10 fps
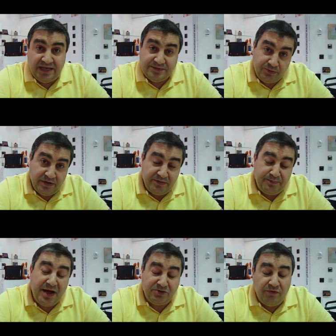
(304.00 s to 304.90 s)
as a
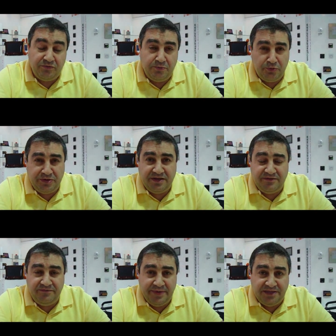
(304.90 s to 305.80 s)
part of the
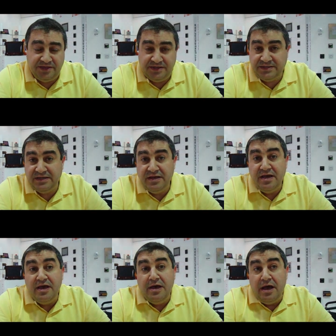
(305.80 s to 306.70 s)
protective maintenance.
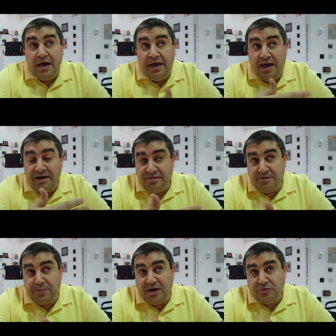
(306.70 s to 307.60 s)
Uh,
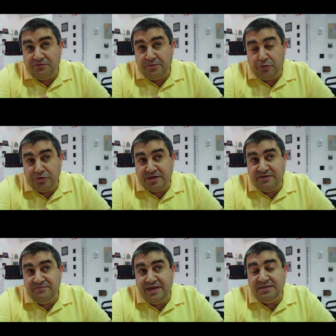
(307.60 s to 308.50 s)
another part of the
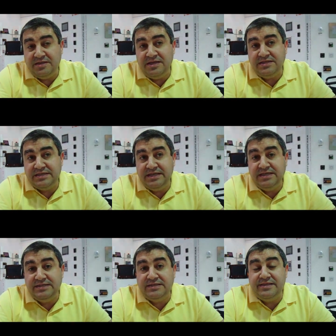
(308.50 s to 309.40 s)
protective maintenance
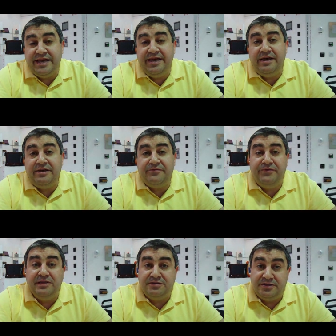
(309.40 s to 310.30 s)
is the air
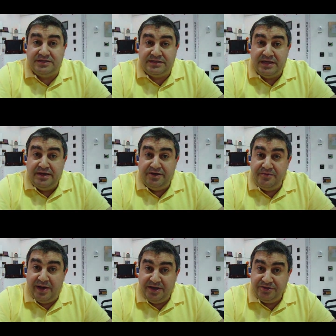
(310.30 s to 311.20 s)
filters
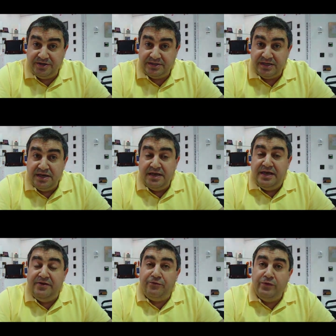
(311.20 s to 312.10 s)
reminders.
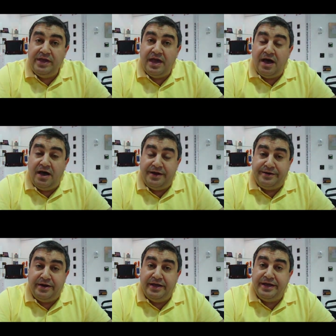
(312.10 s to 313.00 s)
If we are
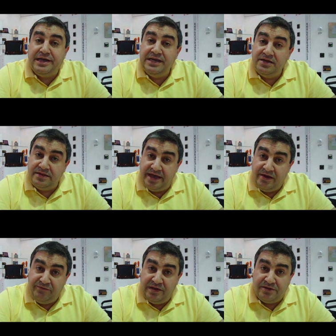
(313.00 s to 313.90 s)
uh, cleaning the
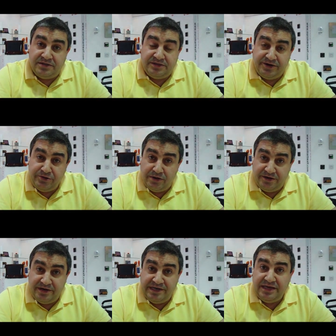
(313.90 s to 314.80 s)
air filters
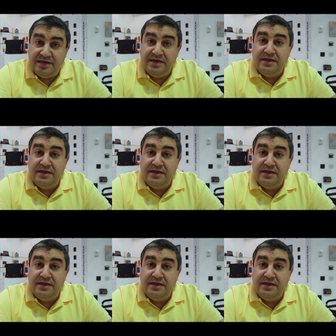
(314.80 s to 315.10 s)
regularly,